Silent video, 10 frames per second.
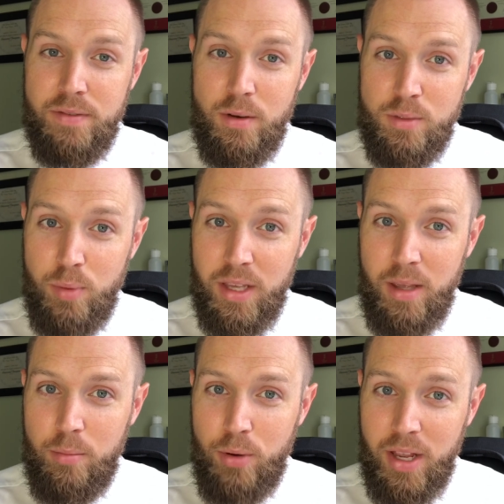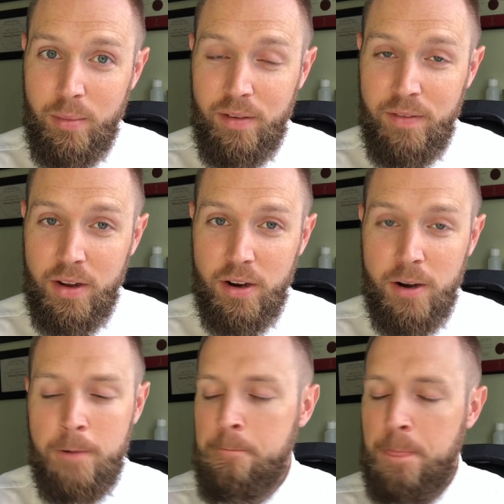if I was pricking, pricking my finger,
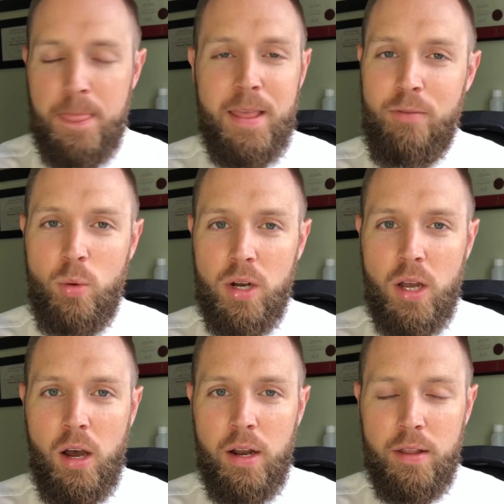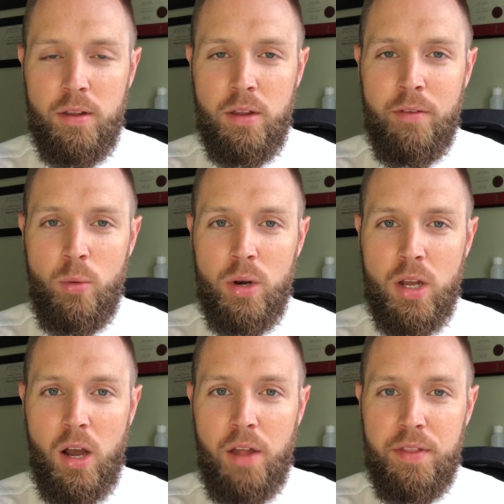never would have caught, never would
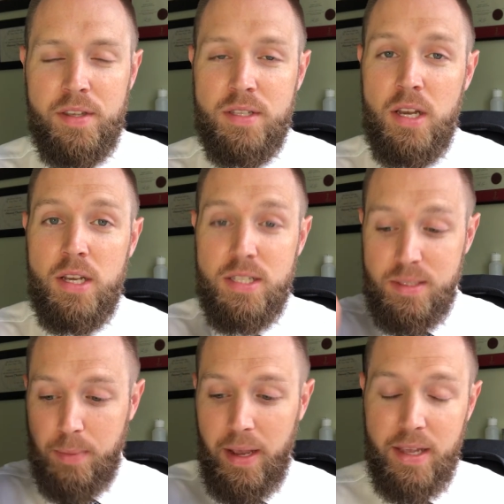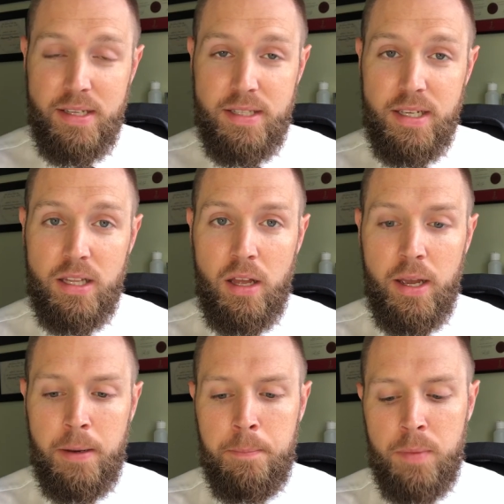have caught this spike and
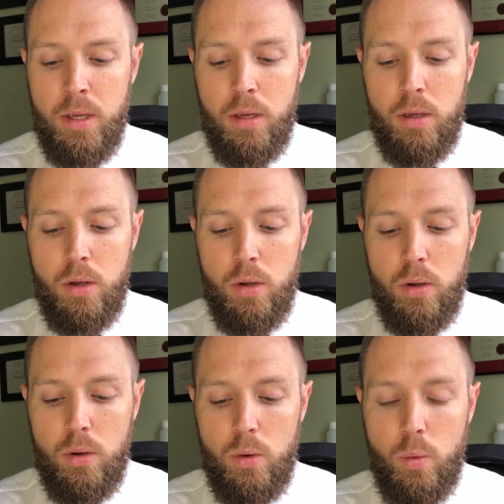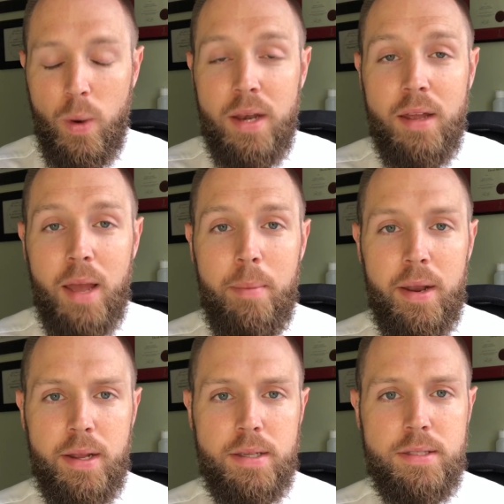decline. When
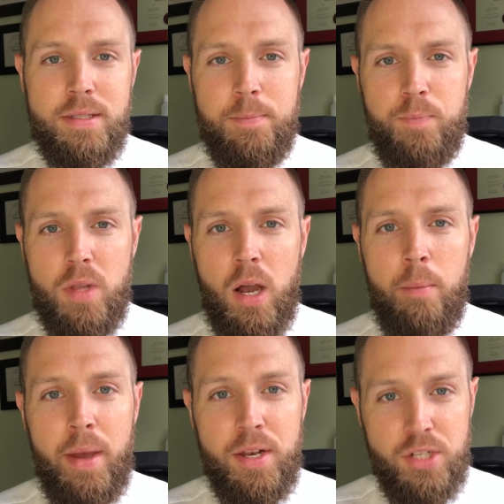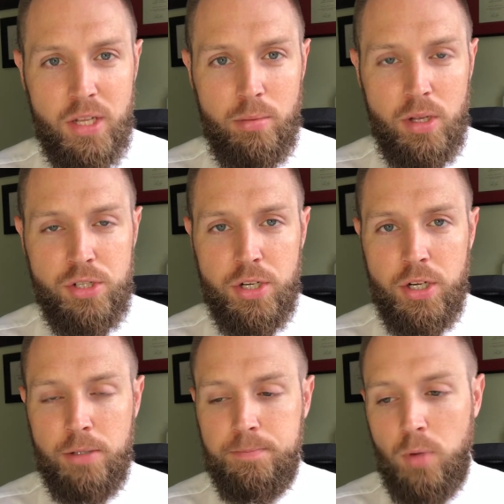diabetics are managing their blood
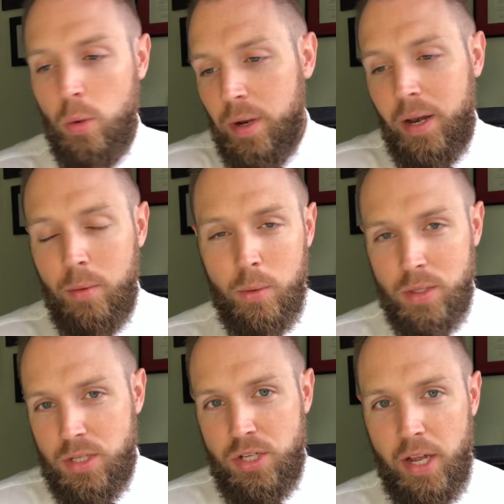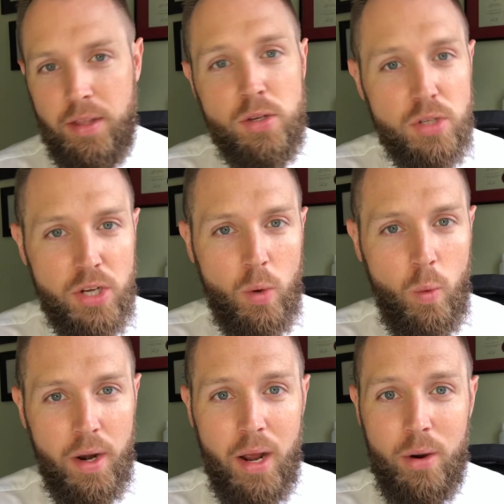sugar, or when anyone wants to check, they usually check
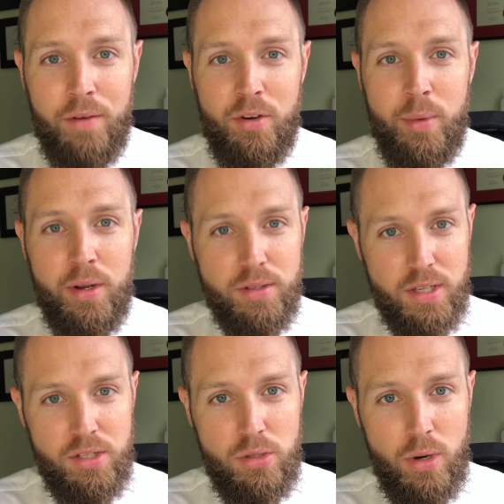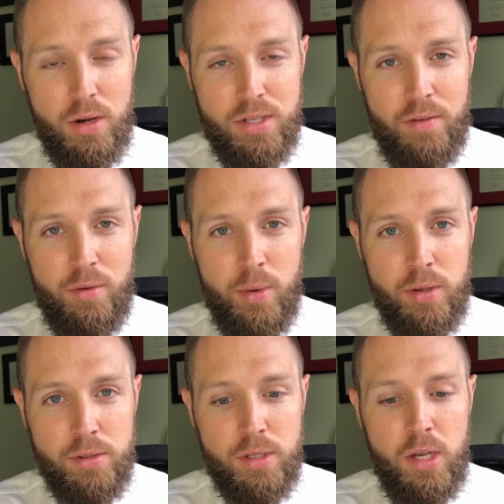one hour after meals and two hours after
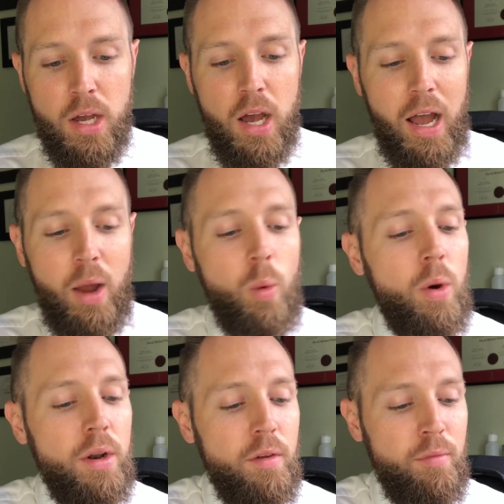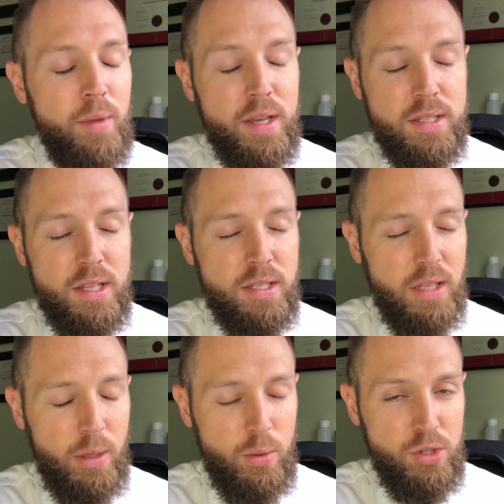meals. I would have missed
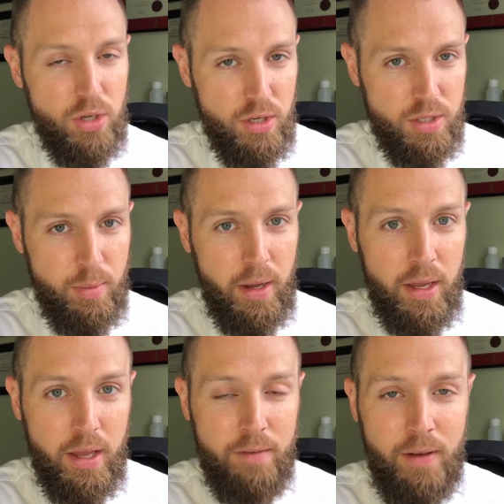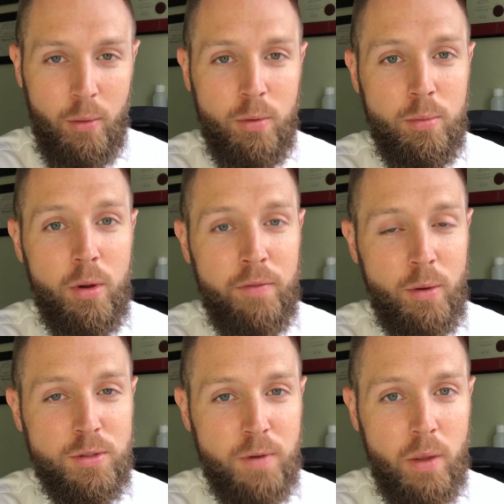this liquid sugar spike if I would, if
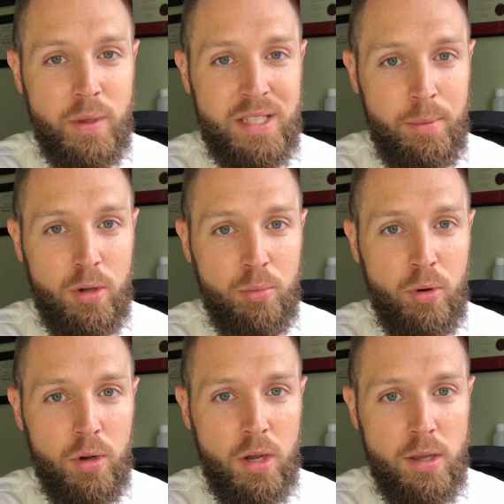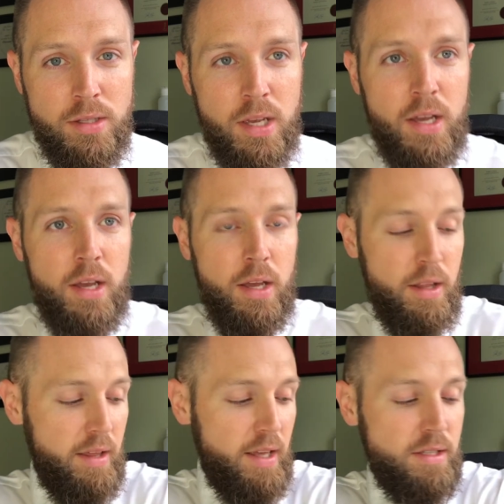I was following typical protocols.
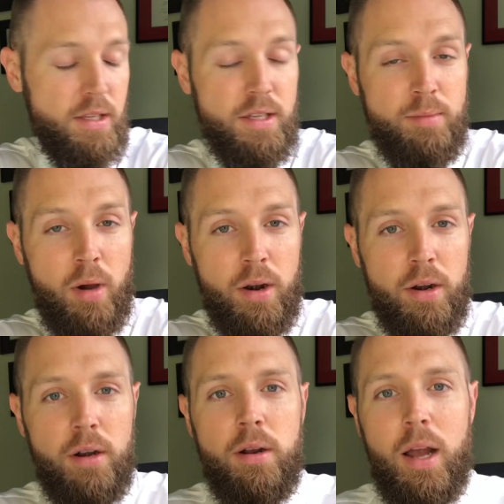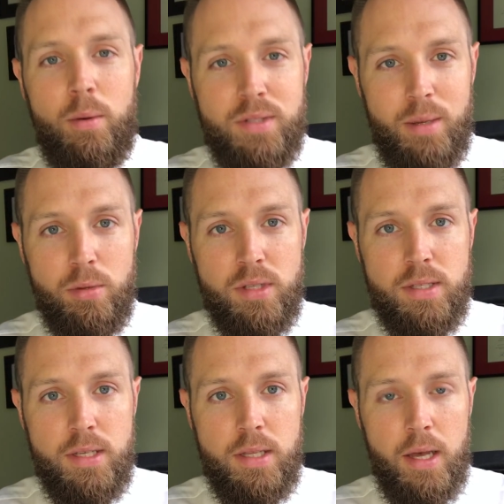Thanks to this monitor, I was able to
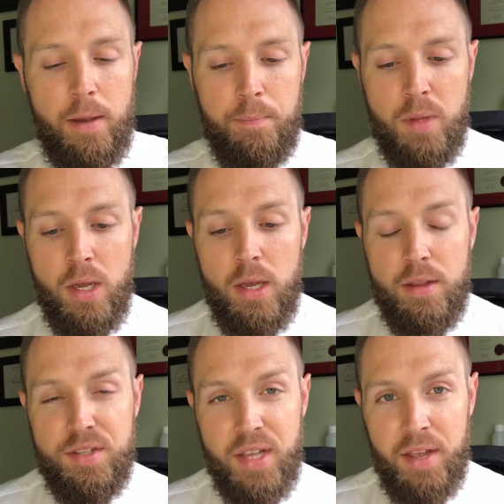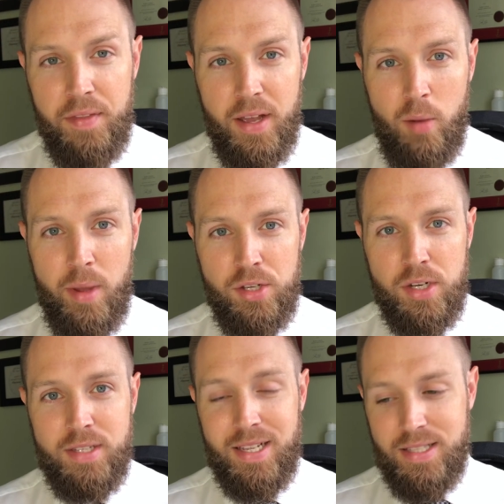see that. The second thing I'll
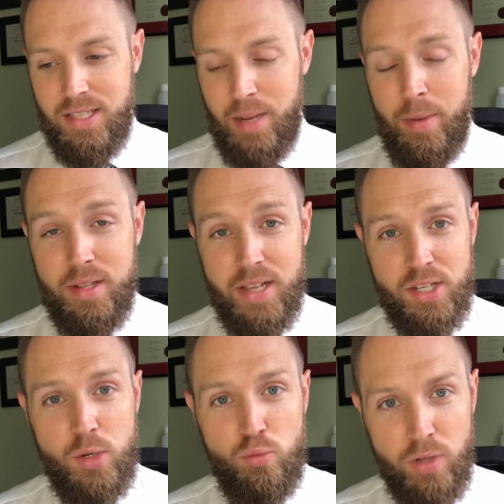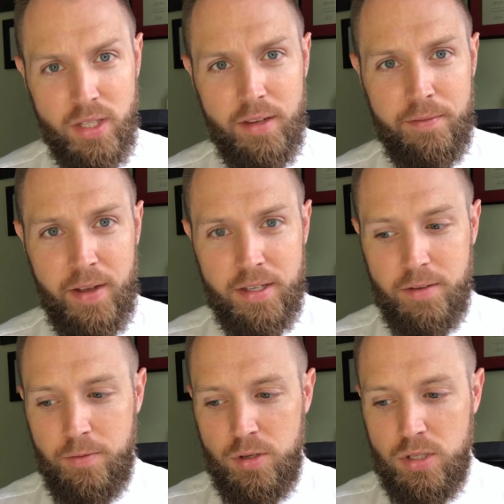mention is that cinnamon is actually really
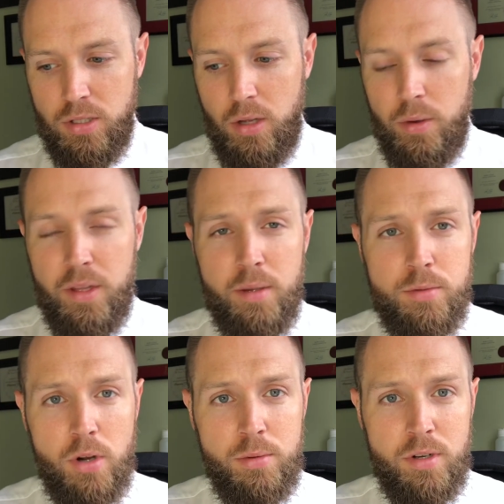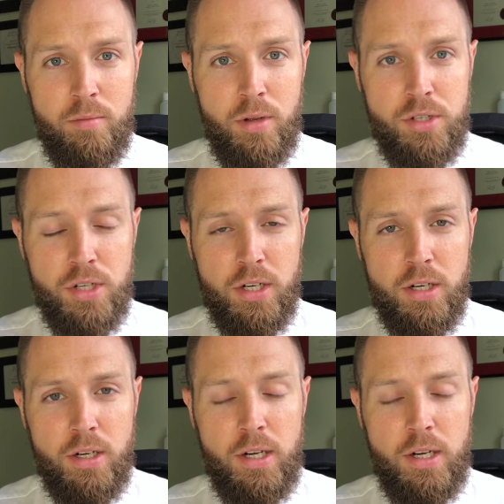effective for slowing the absorption of blood sugar.